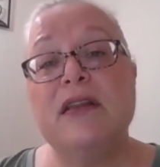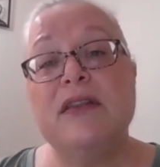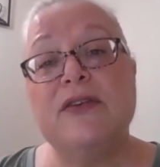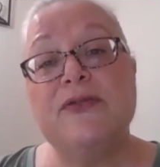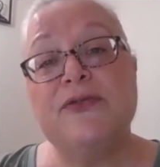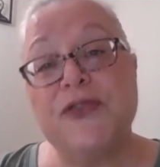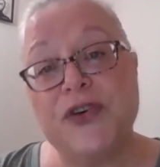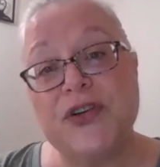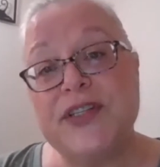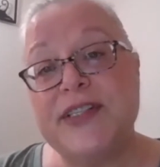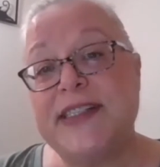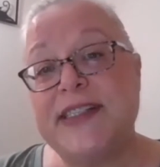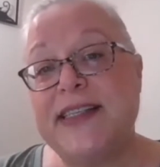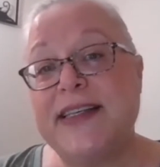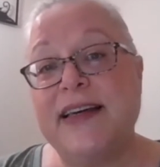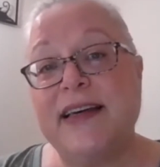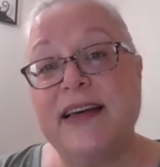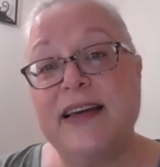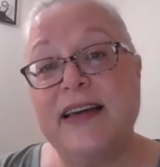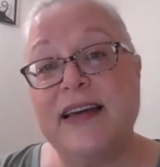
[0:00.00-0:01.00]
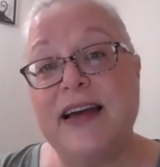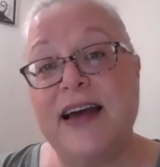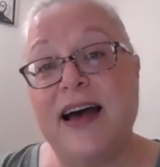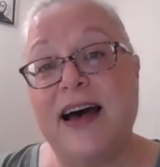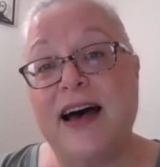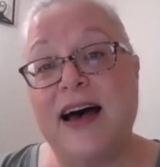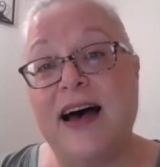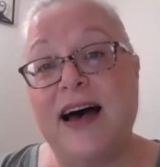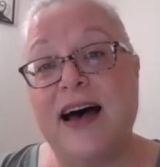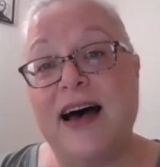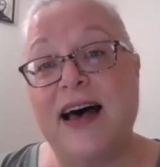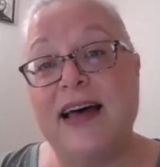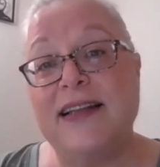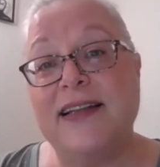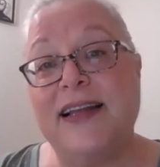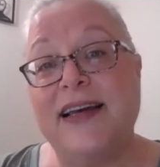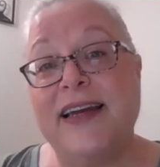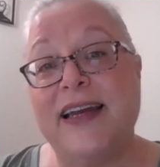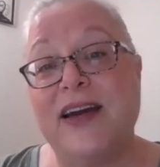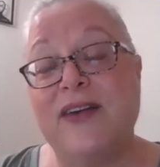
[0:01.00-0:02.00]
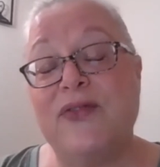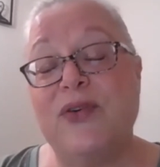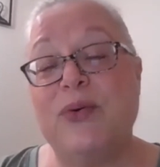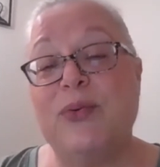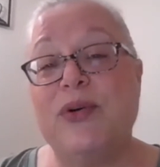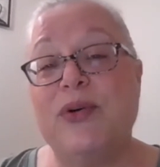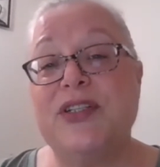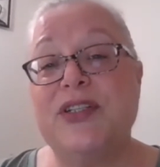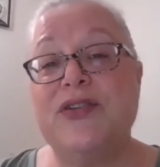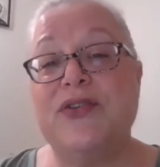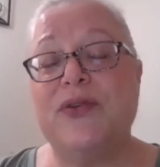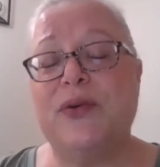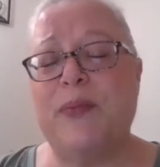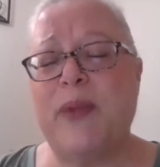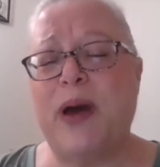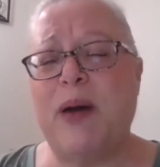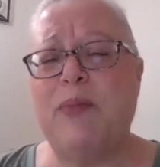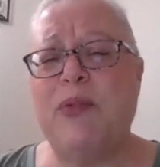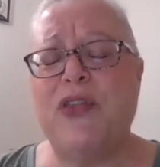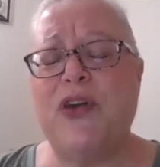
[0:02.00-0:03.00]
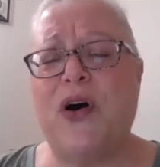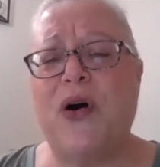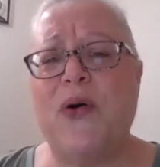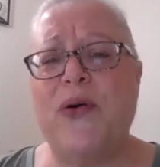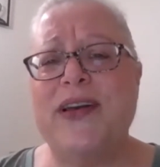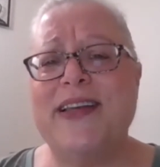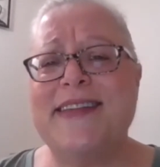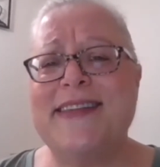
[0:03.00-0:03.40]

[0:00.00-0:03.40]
The first thing I'd like everyone to remember, though,